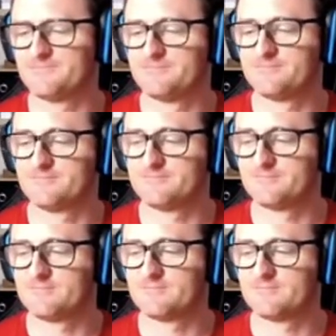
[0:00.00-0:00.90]
type
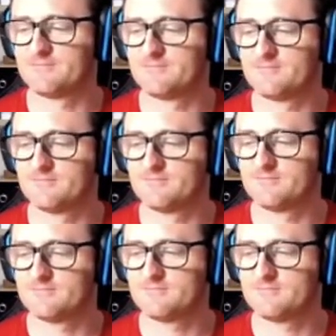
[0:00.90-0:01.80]
of career to
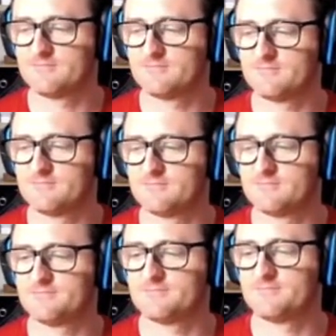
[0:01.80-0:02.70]
go down. It
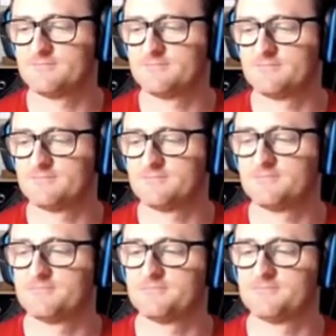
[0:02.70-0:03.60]
brings out all the
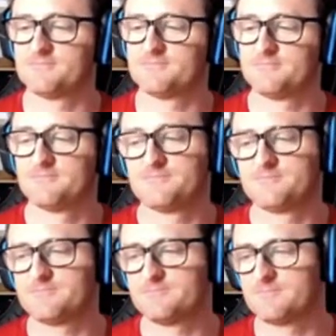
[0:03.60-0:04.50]
negatives in your
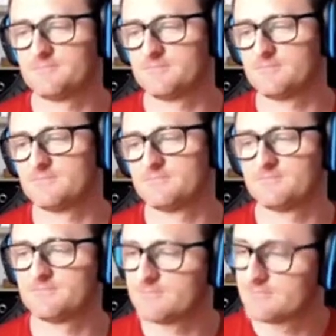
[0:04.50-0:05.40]
psychology in
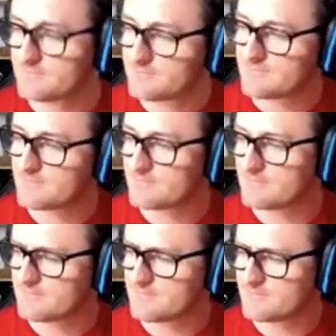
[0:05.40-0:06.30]
terms of making
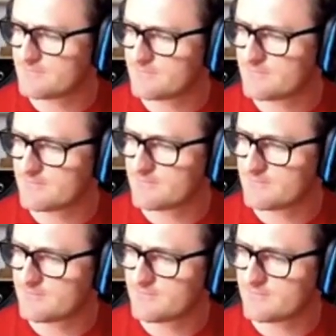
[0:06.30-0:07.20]
fast decisions,
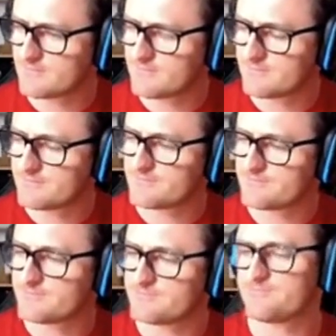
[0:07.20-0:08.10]
correct decisions.
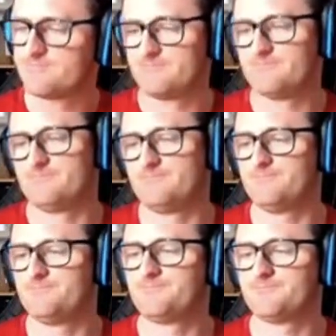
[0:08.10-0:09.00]
All comes
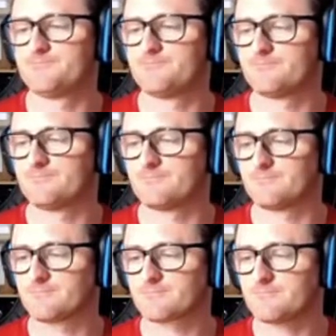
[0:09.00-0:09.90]
down to your
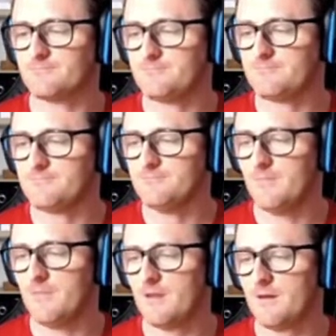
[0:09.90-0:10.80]
technique. If you
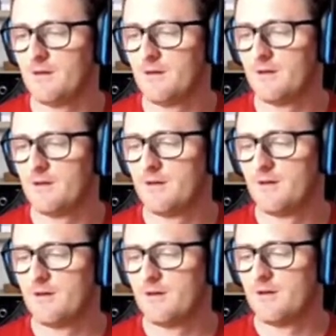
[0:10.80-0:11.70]
have a flaw in your technique,